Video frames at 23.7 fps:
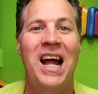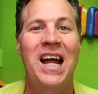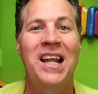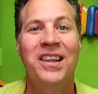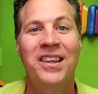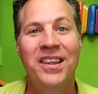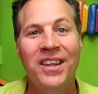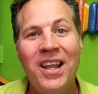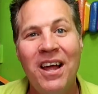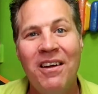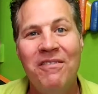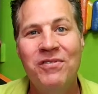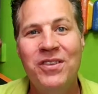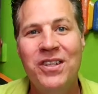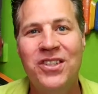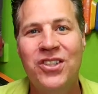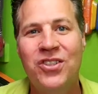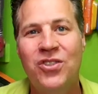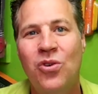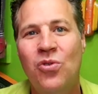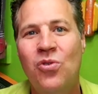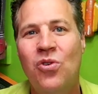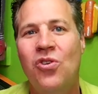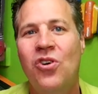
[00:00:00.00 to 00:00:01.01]
I love
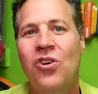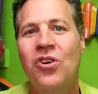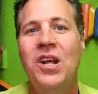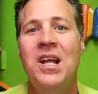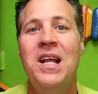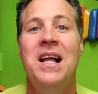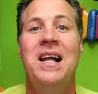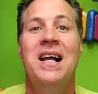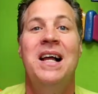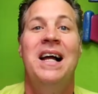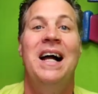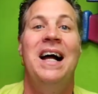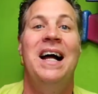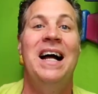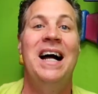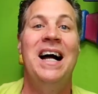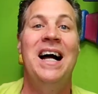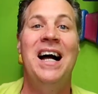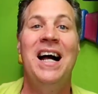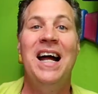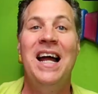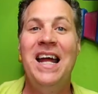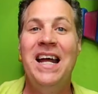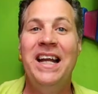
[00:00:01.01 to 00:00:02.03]
this tool,
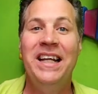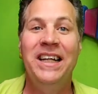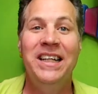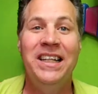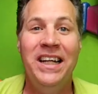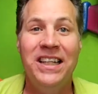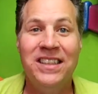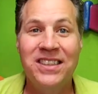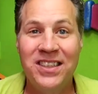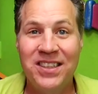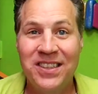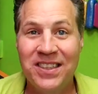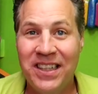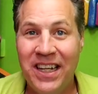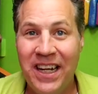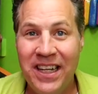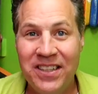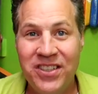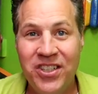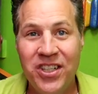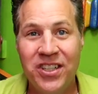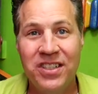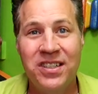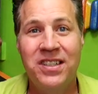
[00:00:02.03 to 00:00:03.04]
uh, and it, it's
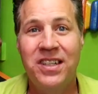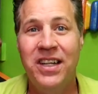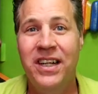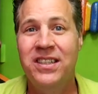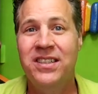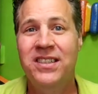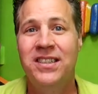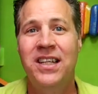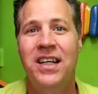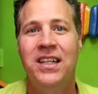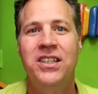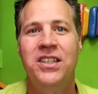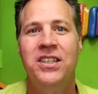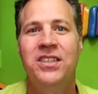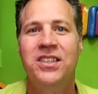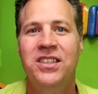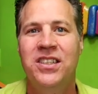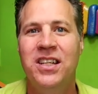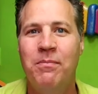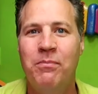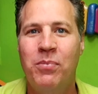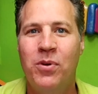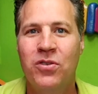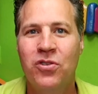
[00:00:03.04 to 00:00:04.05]
it's just it's such a
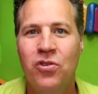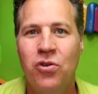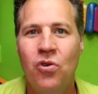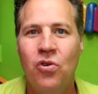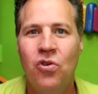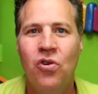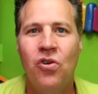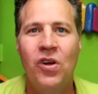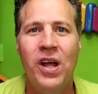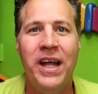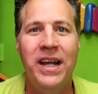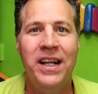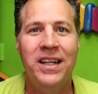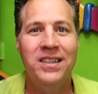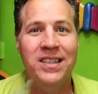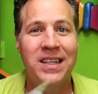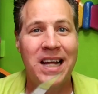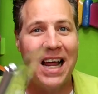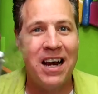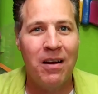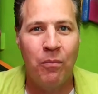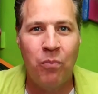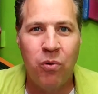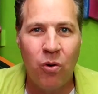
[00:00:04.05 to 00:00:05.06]
simple tool, and it's
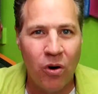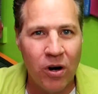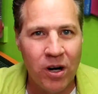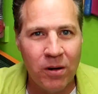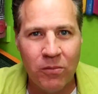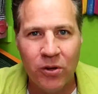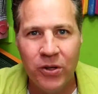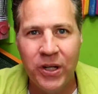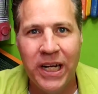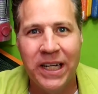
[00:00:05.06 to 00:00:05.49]
kind of portable.